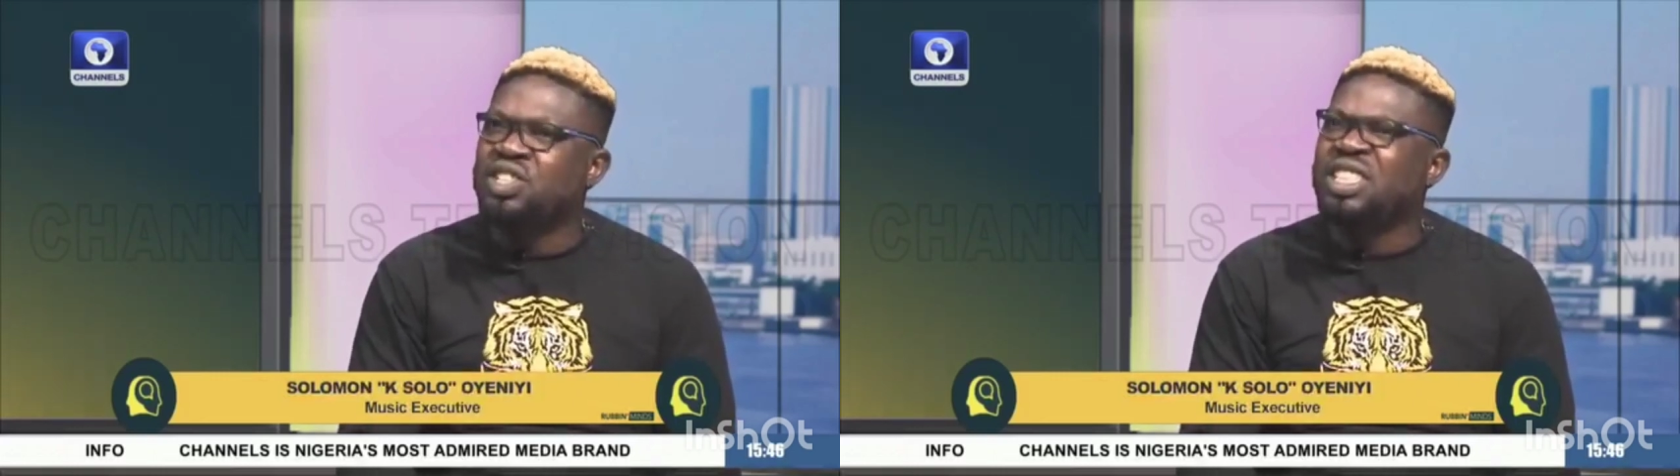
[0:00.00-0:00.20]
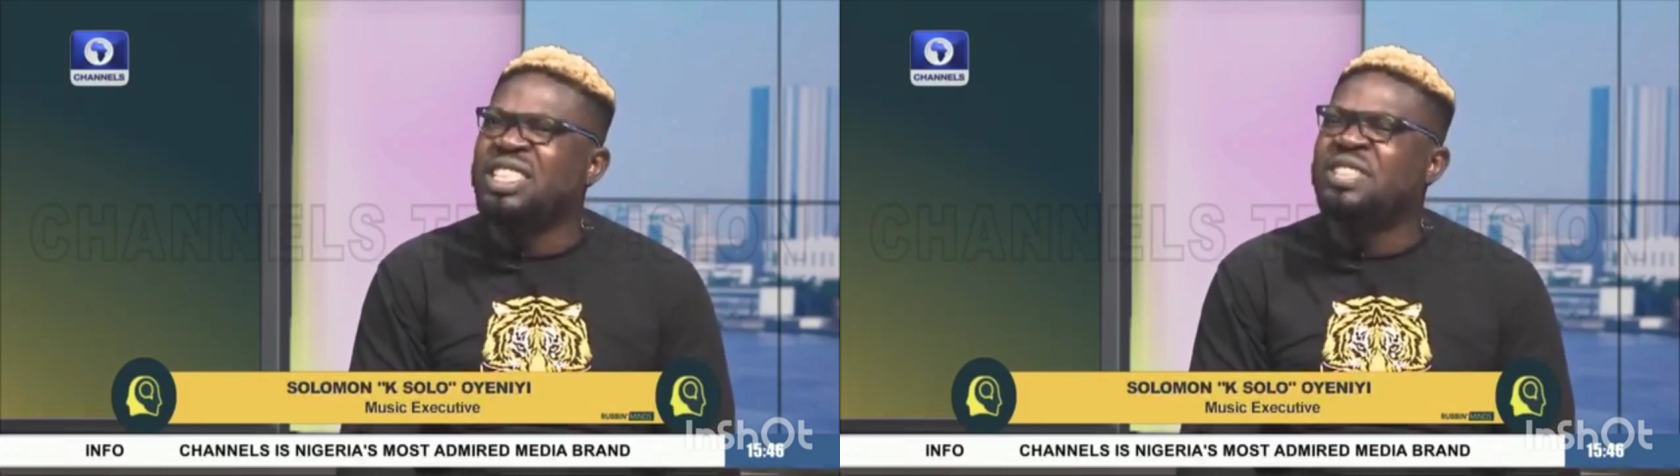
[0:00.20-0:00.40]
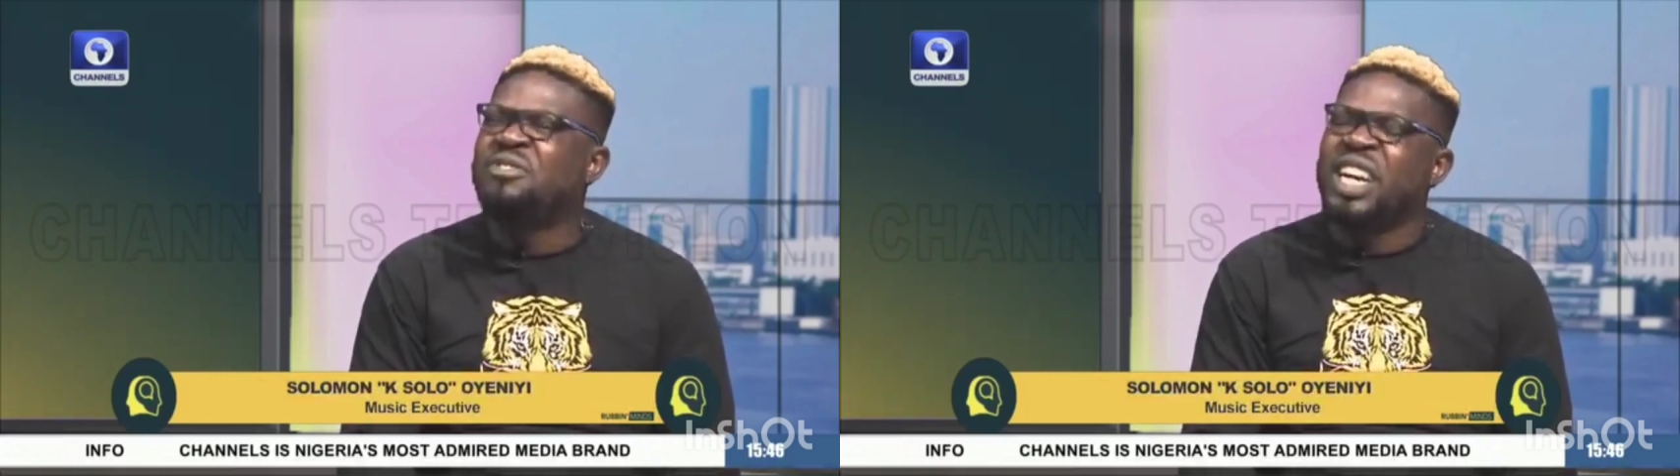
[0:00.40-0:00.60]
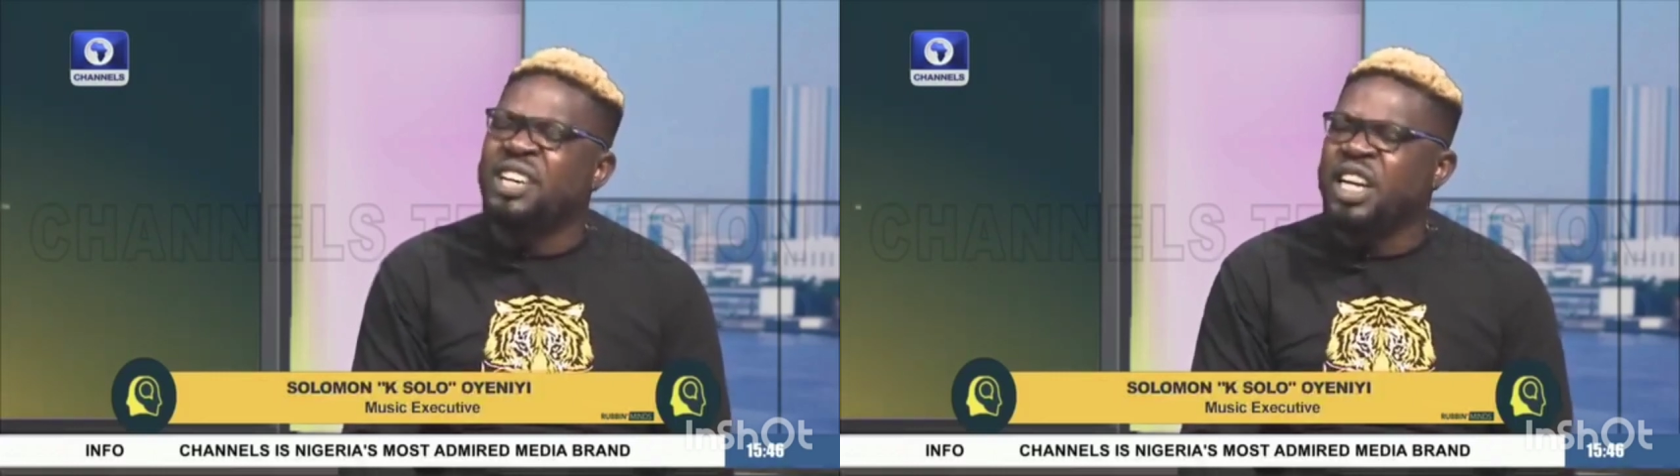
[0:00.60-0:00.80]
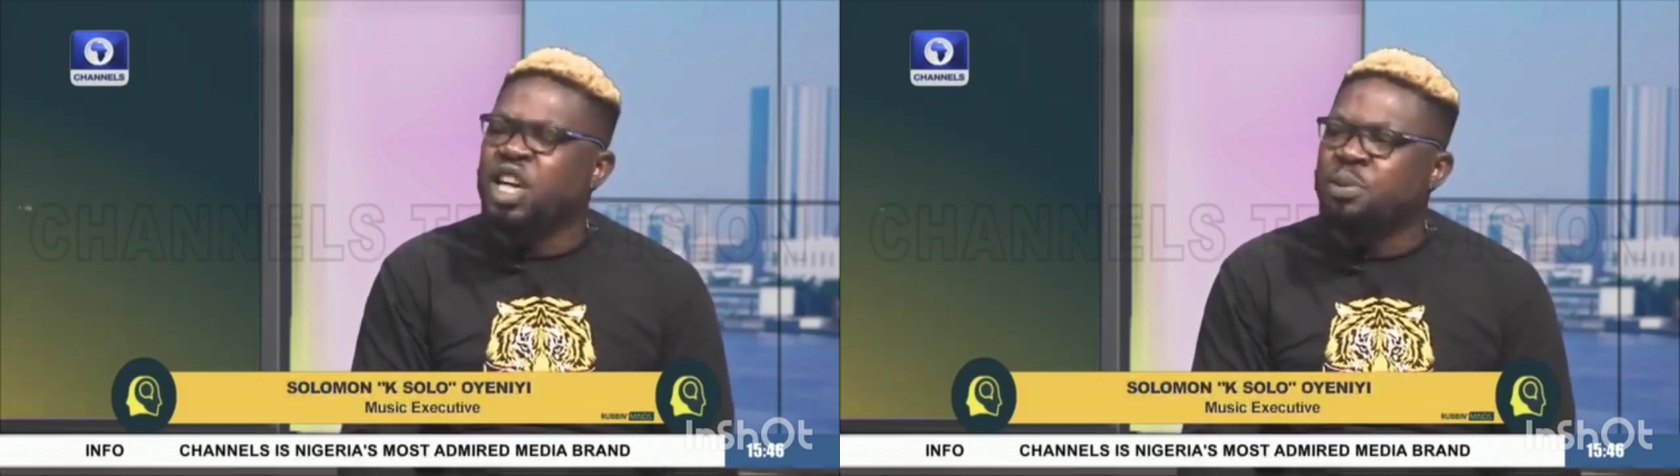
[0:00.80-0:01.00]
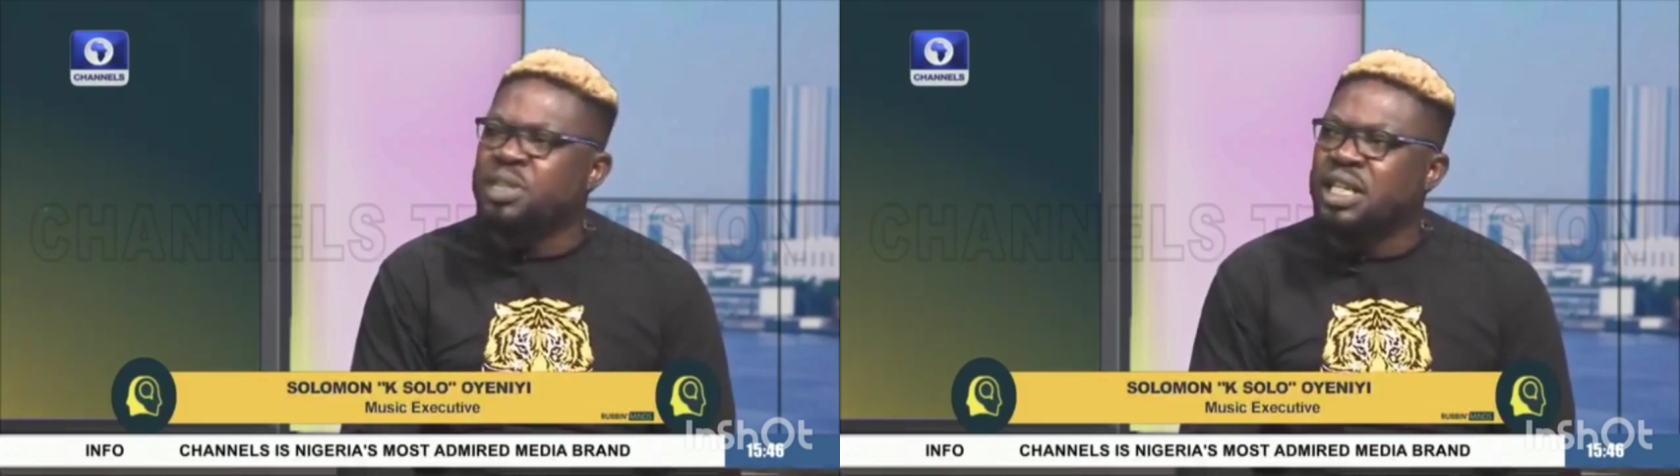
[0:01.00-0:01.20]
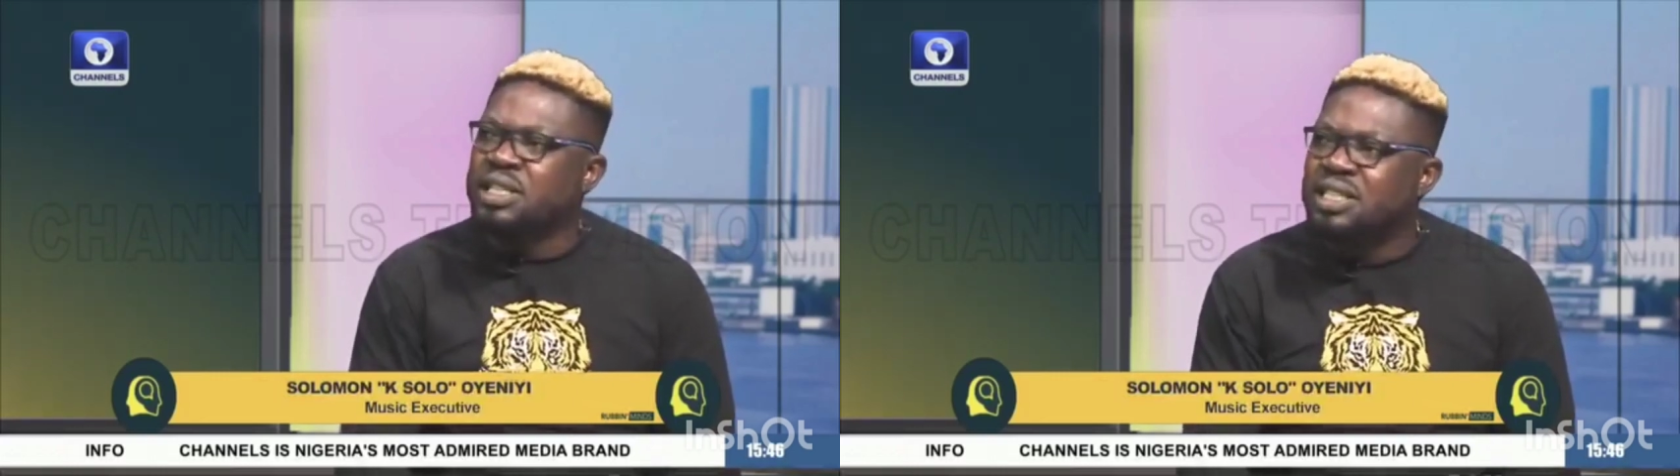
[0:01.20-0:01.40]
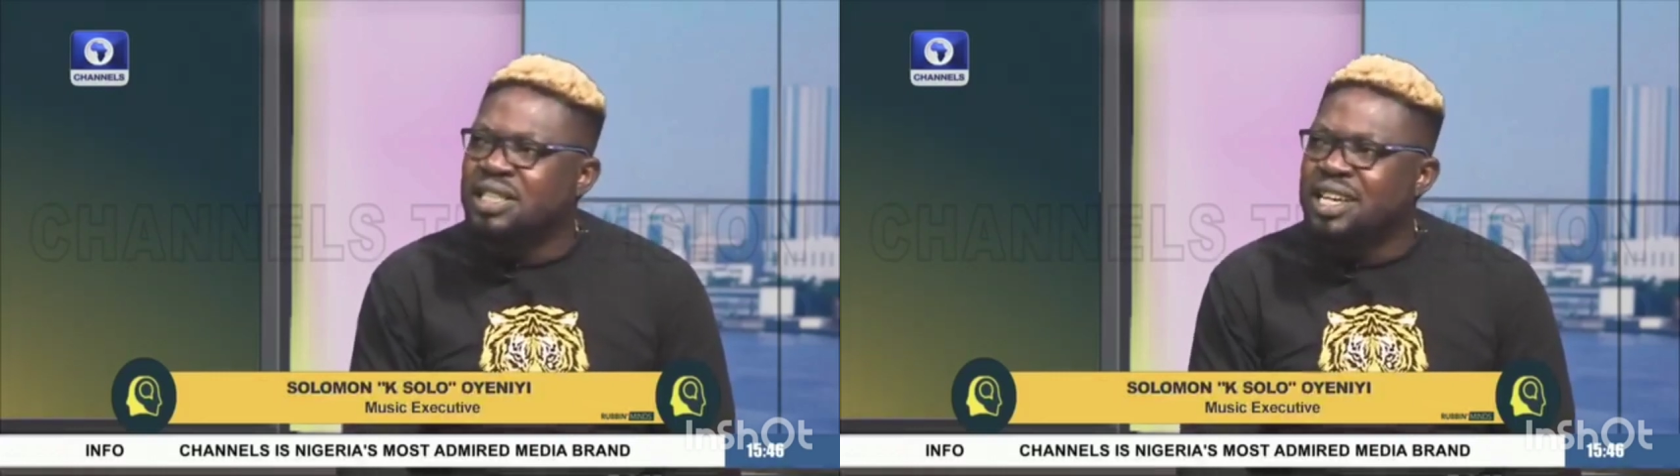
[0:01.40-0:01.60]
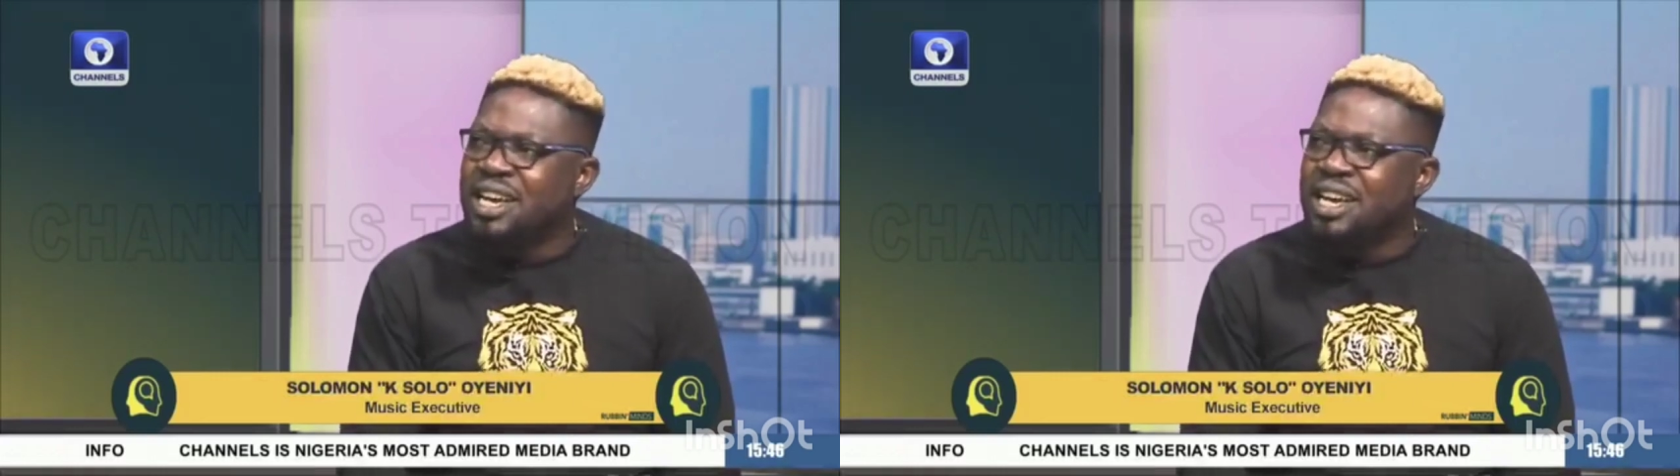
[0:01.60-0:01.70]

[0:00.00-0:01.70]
street is very, very upset.